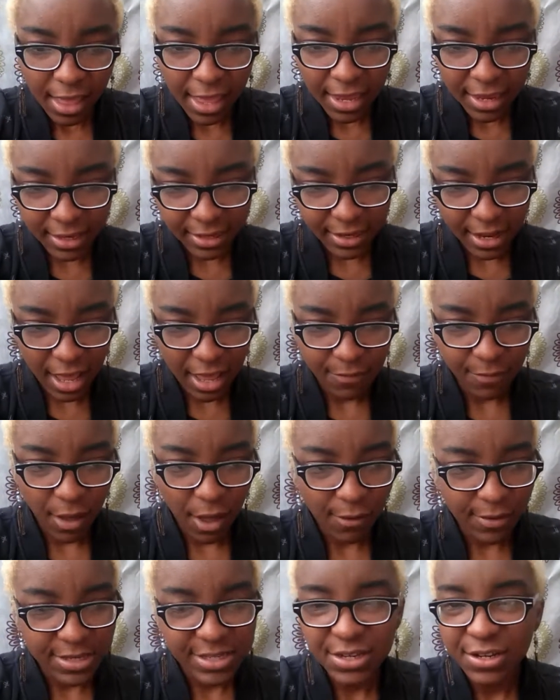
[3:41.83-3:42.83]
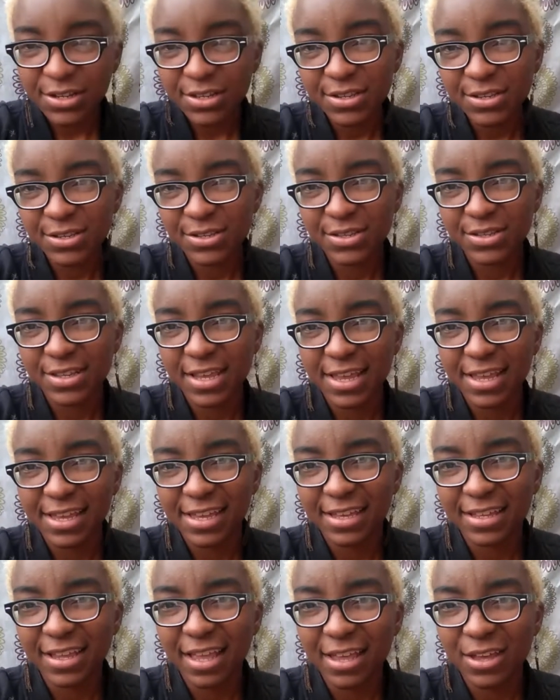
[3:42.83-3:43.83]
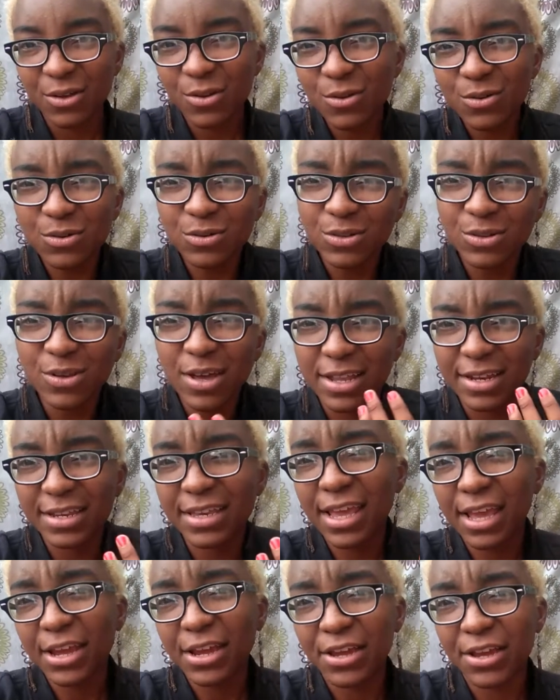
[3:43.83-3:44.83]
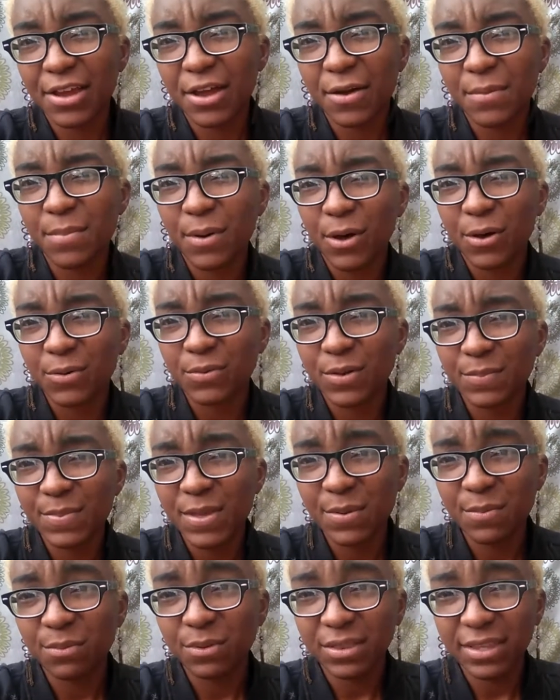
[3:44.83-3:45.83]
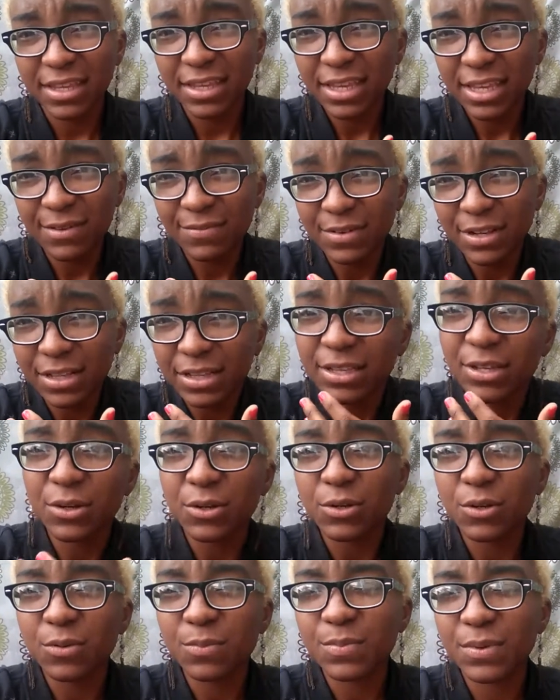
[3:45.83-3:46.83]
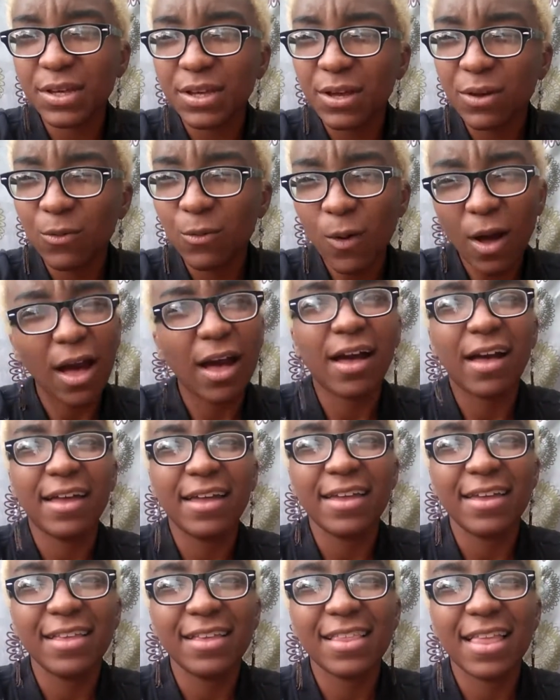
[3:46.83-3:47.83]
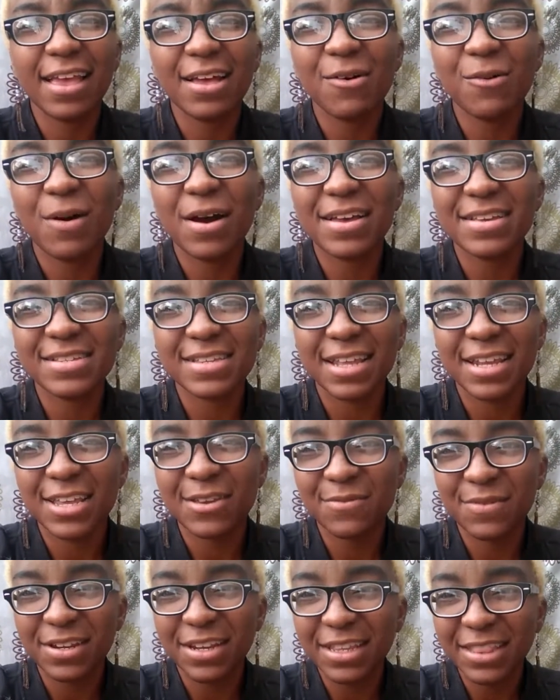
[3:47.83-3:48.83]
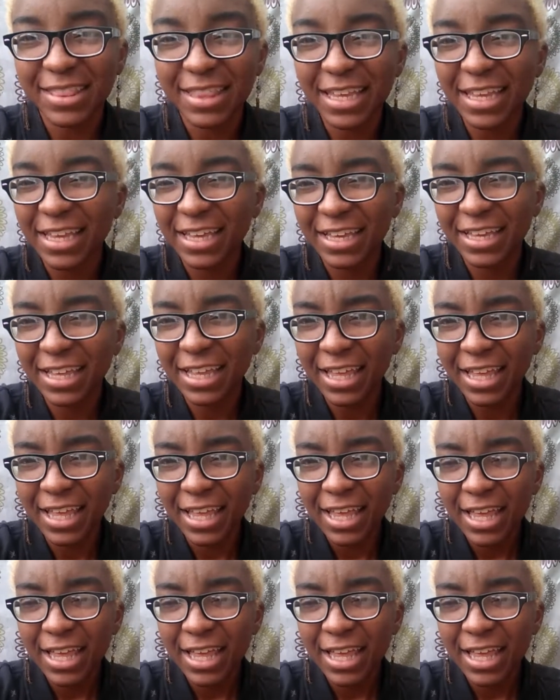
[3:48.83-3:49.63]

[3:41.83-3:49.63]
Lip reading: And I've always heard this saying, like, oh, you gotta care about what people think even a little, but why? Like, why is that even a thing?